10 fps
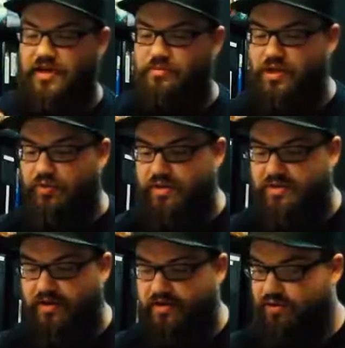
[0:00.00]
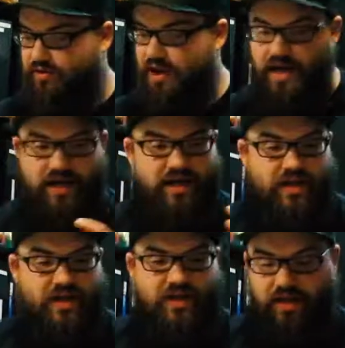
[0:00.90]
gonna play a Windscarred Crag,
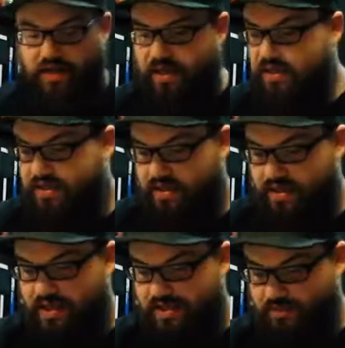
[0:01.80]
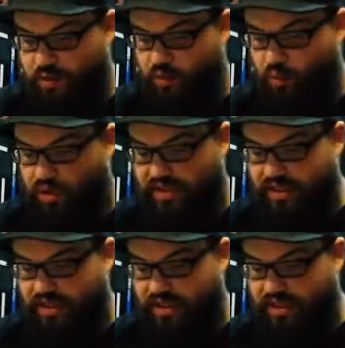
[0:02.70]
and that gains me 1